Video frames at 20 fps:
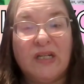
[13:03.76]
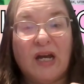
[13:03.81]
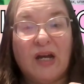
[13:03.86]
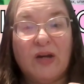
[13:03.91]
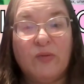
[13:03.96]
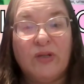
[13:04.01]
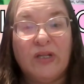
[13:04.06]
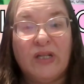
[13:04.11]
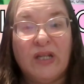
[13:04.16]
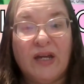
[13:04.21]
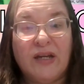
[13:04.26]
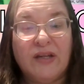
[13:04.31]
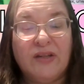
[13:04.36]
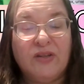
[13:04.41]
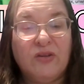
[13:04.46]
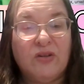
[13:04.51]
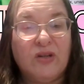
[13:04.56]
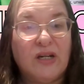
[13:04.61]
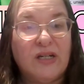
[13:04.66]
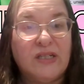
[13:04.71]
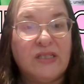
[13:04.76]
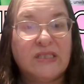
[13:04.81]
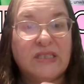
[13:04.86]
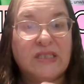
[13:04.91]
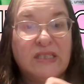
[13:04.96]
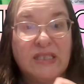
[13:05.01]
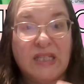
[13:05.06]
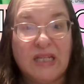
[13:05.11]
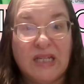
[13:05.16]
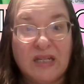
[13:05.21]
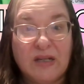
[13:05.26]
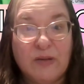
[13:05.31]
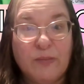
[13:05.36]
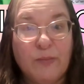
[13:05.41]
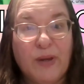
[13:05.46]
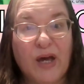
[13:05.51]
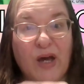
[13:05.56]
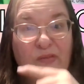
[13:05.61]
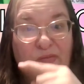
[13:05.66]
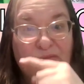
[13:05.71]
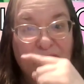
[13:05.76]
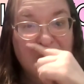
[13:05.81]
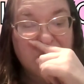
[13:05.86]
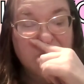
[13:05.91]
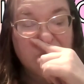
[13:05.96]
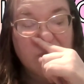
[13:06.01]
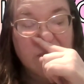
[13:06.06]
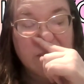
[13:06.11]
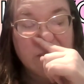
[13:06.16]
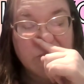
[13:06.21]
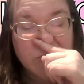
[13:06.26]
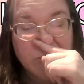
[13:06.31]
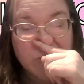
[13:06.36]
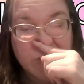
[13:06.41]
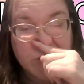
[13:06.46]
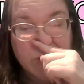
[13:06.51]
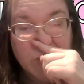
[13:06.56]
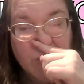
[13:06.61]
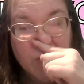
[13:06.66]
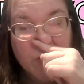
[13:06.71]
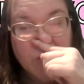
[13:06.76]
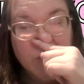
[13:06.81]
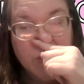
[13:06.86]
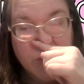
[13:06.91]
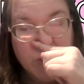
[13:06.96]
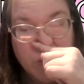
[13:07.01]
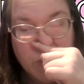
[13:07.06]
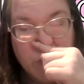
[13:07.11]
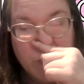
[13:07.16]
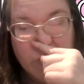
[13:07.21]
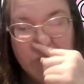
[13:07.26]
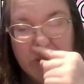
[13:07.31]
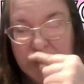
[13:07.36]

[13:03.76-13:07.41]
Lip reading: I would like you guys to think about fundraisers. Who